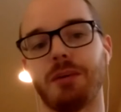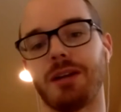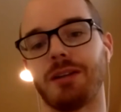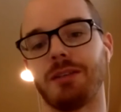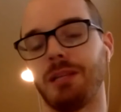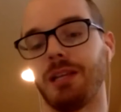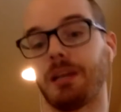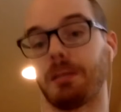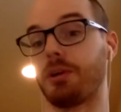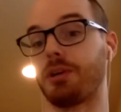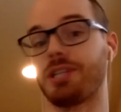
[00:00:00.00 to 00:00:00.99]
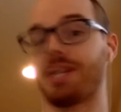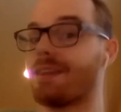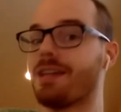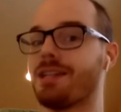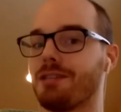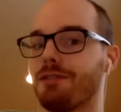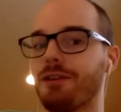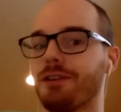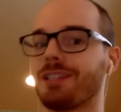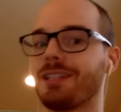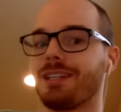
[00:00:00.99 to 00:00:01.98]
want me to like merge it and then
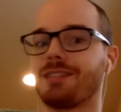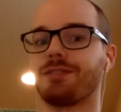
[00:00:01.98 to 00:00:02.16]
default it like it's